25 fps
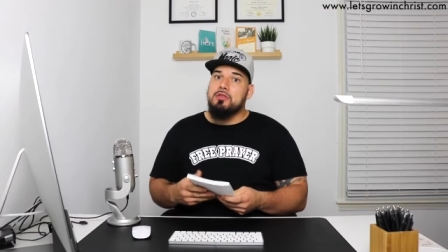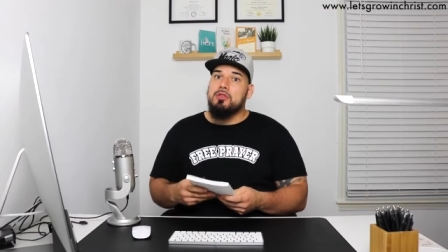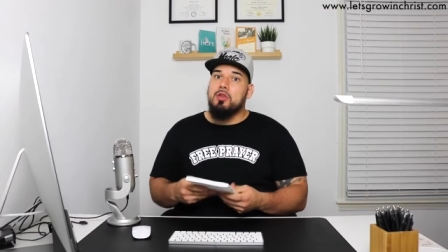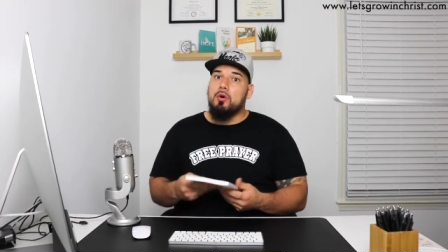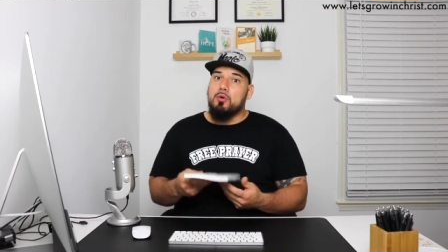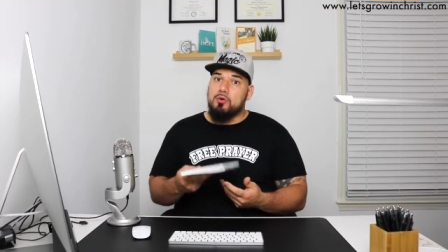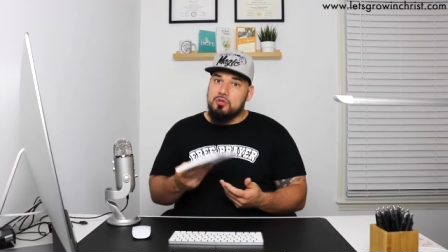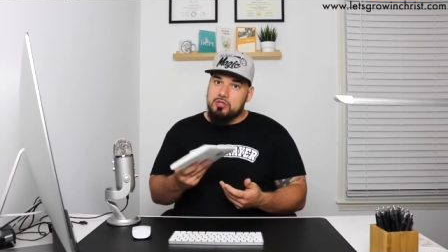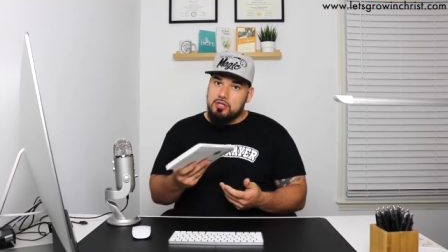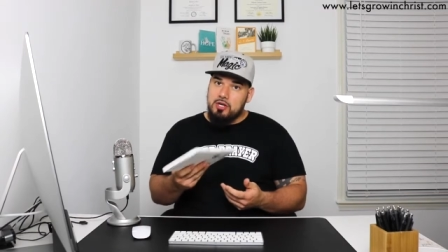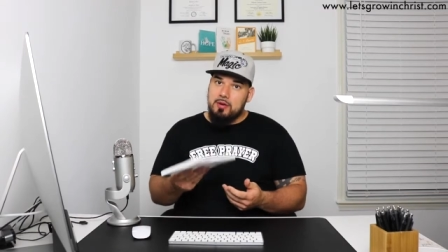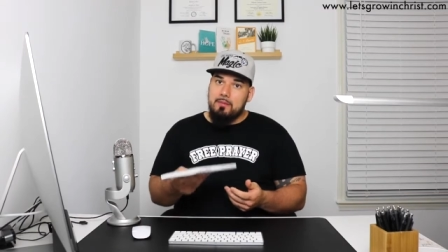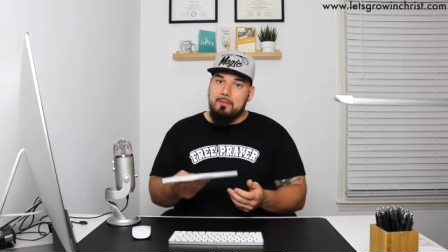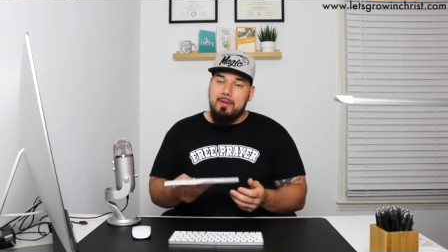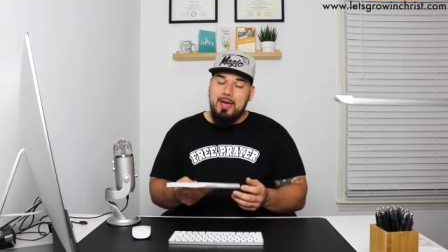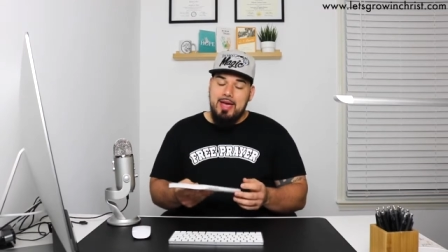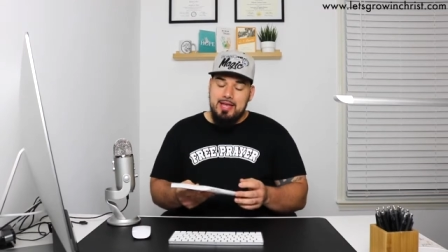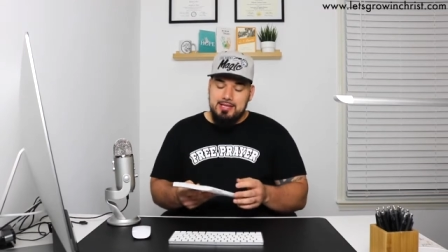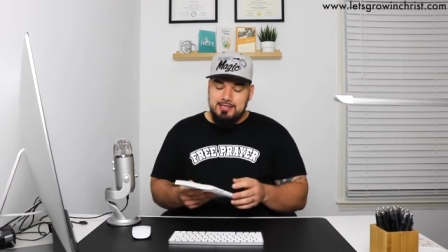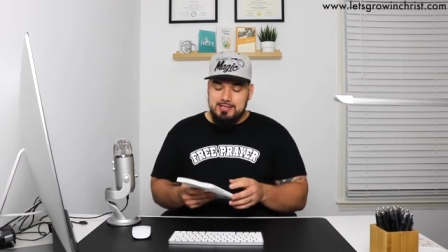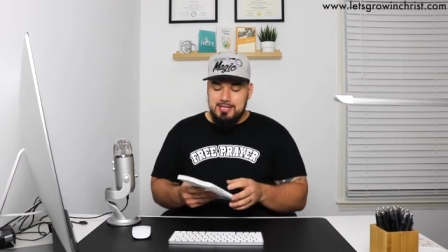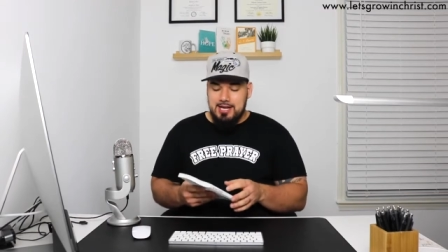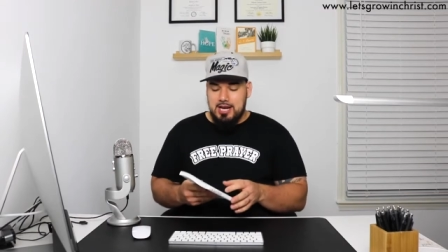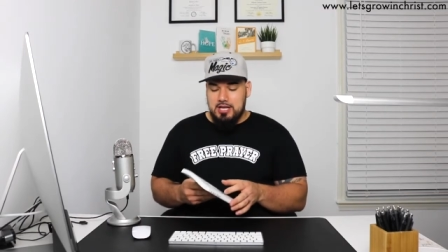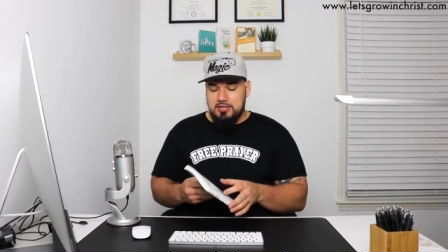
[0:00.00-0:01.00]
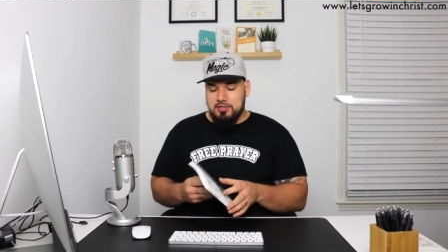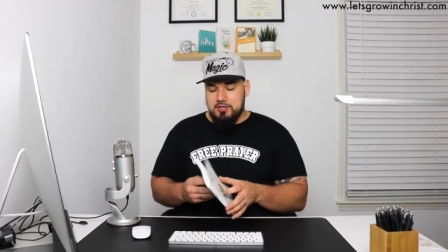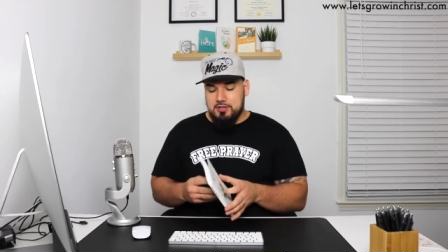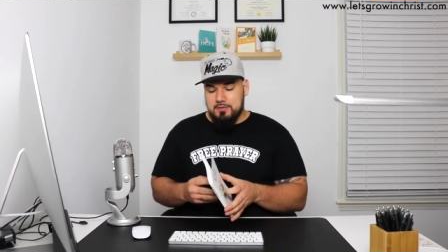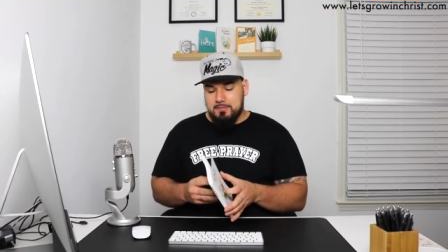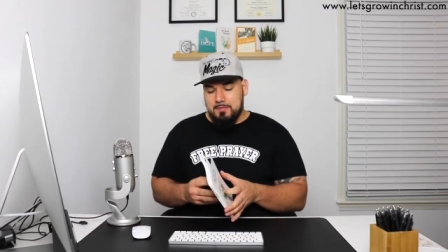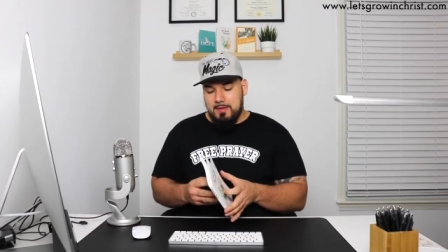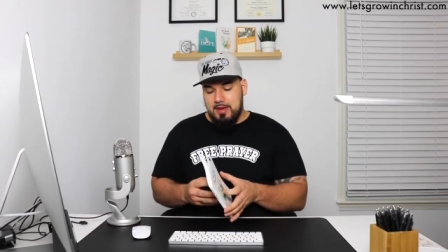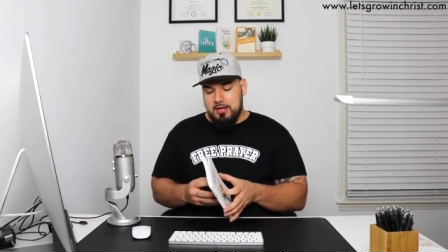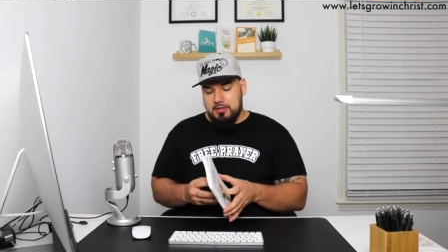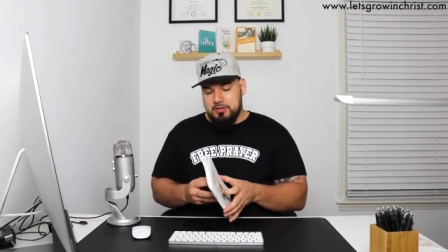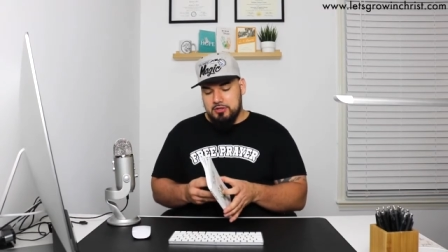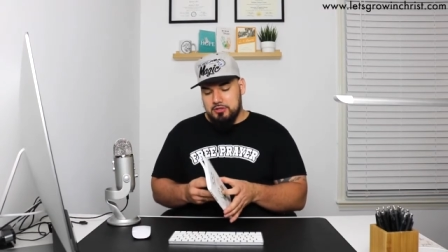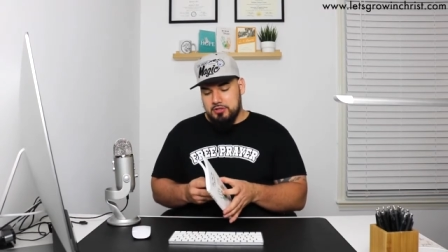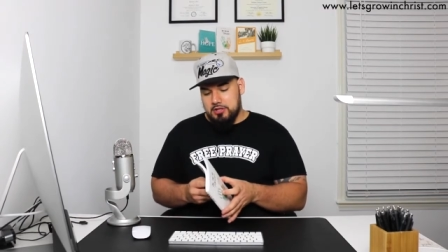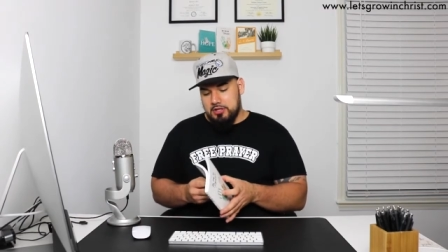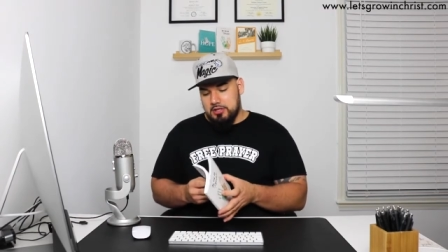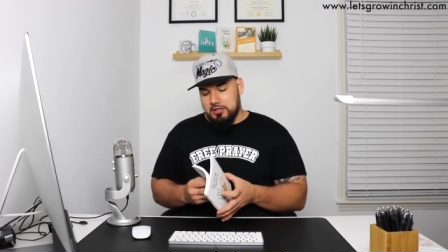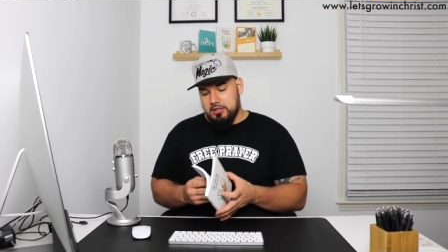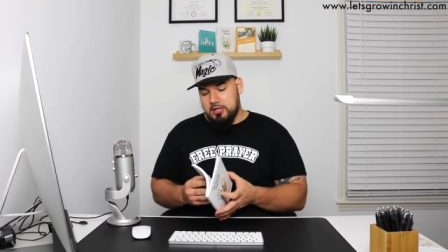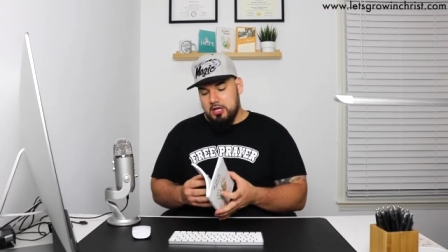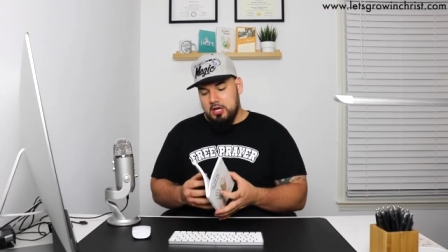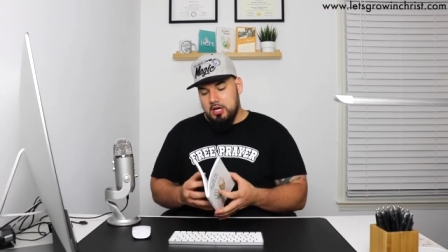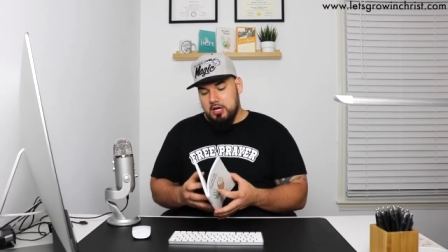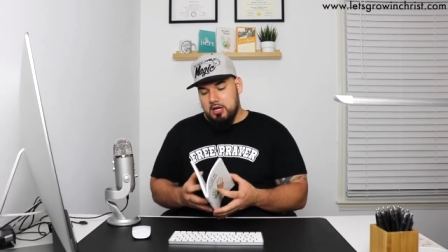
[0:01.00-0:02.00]
those commands that i just
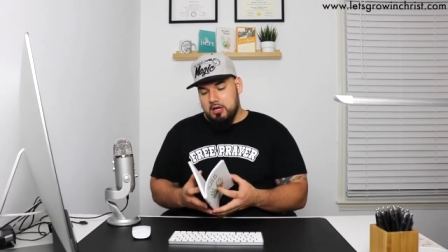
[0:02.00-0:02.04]
mentioned